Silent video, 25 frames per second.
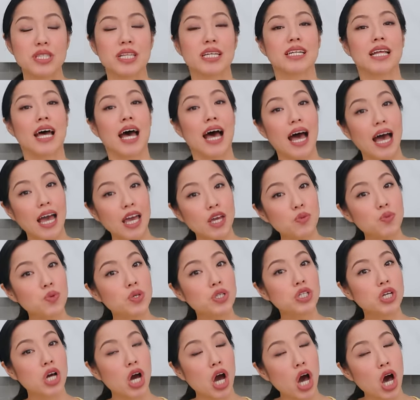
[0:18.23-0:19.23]
that I
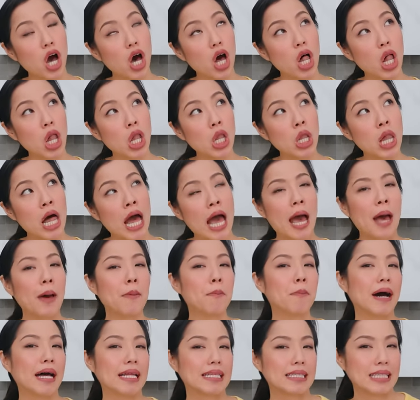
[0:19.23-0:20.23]
would call
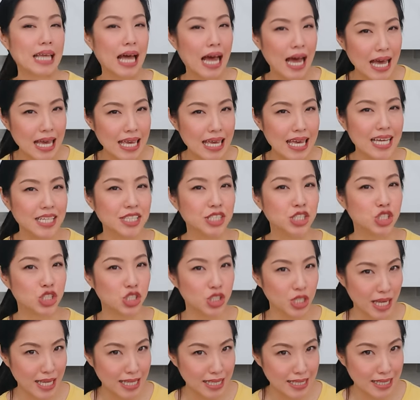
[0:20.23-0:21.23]
Pad Thai
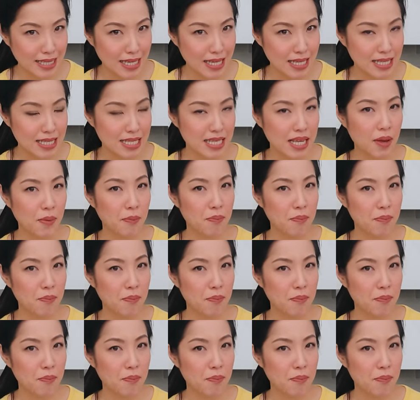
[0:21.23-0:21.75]
adjacent,